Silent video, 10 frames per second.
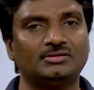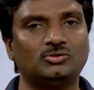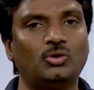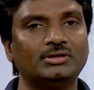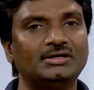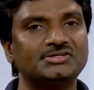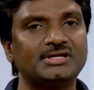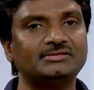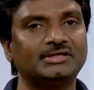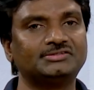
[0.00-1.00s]

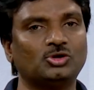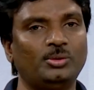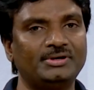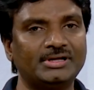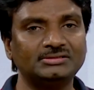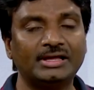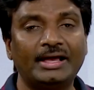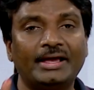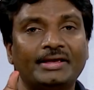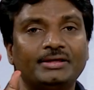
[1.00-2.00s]

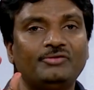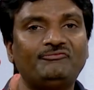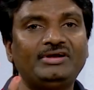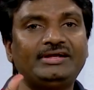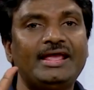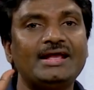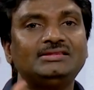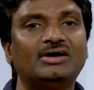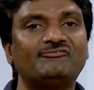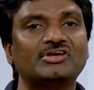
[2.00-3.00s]
If you
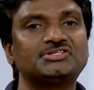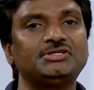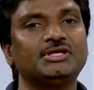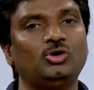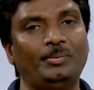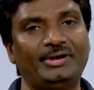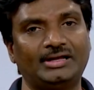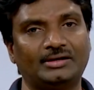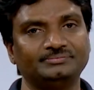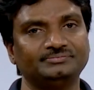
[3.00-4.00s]
take the first
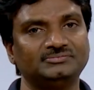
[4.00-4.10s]
kilometer